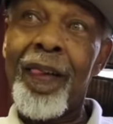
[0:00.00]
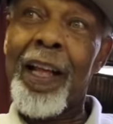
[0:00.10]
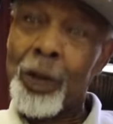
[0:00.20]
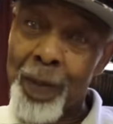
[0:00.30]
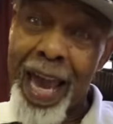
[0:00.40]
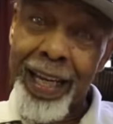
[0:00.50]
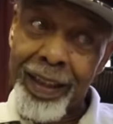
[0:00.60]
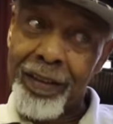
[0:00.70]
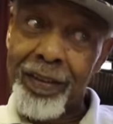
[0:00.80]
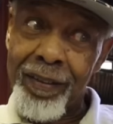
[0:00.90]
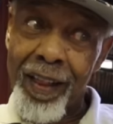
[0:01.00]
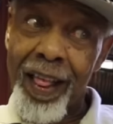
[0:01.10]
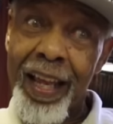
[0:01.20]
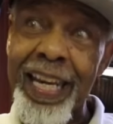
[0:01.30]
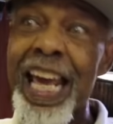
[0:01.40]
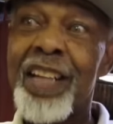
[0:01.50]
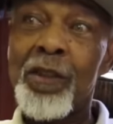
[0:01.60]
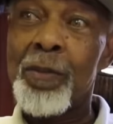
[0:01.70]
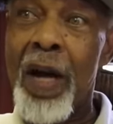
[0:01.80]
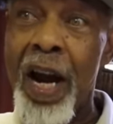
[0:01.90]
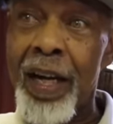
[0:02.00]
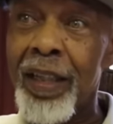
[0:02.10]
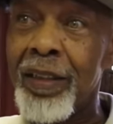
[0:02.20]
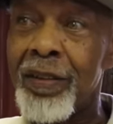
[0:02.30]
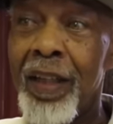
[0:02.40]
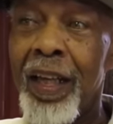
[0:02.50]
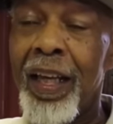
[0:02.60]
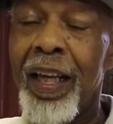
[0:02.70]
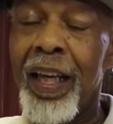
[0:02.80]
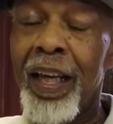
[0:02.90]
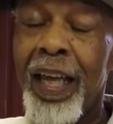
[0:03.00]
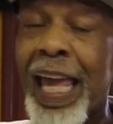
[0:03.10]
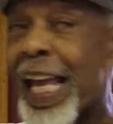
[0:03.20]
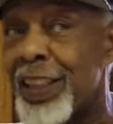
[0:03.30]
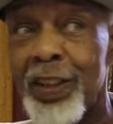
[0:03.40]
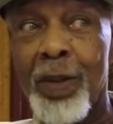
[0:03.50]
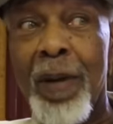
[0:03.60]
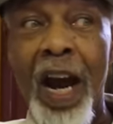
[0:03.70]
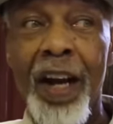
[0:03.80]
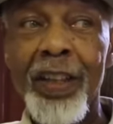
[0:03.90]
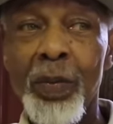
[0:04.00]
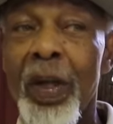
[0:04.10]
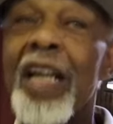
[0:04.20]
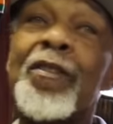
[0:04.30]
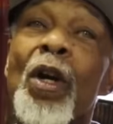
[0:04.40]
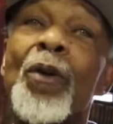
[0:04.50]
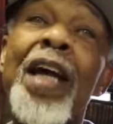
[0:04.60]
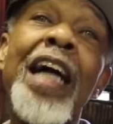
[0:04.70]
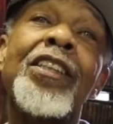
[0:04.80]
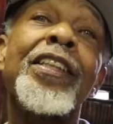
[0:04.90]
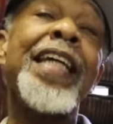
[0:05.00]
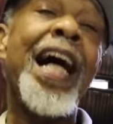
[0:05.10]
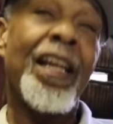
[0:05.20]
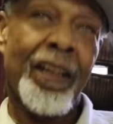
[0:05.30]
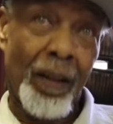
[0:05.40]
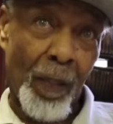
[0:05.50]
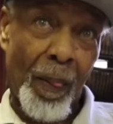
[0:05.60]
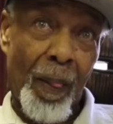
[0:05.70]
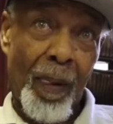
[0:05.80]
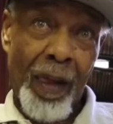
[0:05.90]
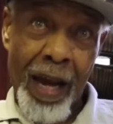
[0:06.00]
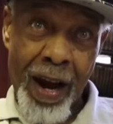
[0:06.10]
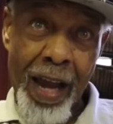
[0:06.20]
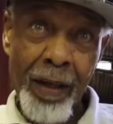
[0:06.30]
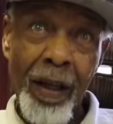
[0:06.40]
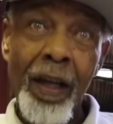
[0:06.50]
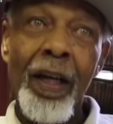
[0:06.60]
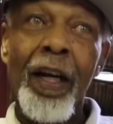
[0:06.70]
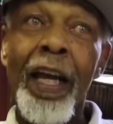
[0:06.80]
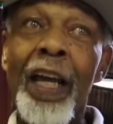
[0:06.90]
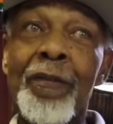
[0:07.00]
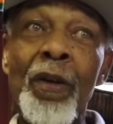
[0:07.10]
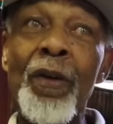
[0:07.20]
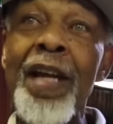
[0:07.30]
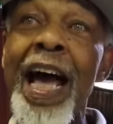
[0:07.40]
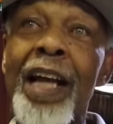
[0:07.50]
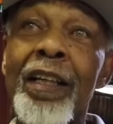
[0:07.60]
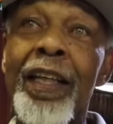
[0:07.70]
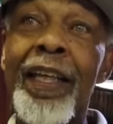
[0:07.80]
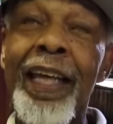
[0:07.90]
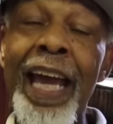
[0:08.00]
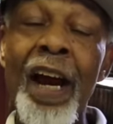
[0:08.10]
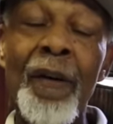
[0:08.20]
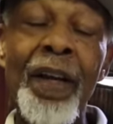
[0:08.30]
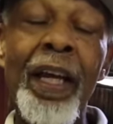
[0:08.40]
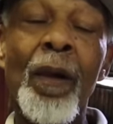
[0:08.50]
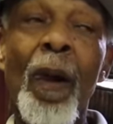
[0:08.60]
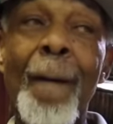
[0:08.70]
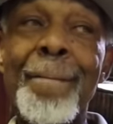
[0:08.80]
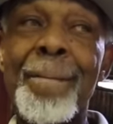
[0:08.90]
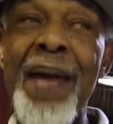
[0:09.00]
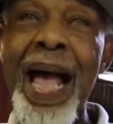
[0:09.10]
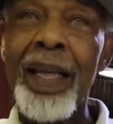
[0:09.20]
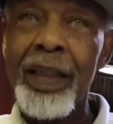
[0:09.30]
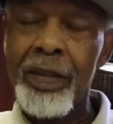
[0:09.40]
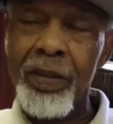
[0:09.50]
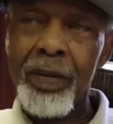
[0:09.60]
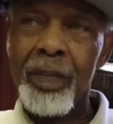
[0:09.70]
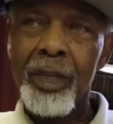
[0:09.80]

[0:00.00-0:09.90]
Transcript: Hispanics, Native Americans, Asian Americans, whatever your nationality, all right? If you're not carrying balance